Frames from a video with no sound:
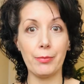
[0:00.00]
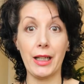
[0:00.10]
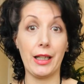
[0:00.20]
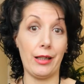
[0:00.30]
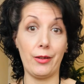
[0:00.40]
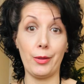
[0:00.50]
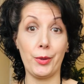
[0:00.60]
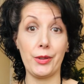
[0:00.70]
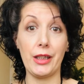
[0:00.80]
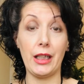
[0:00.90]
back out the
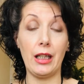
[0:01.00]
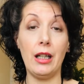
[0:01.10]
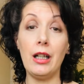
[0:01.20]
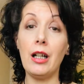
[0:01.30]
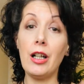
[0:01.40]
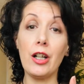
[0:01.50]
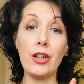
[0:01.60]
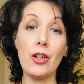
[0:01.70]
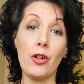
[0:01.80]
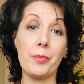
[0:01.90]
body
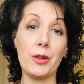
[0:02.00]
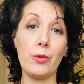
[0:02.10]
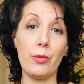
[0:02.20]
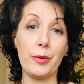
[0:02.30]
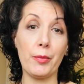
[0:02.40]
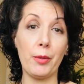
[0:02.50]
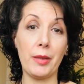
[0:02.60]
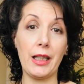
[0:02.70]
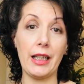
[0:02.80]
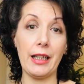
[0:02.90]
and not absorbed
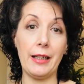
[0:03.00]
properly.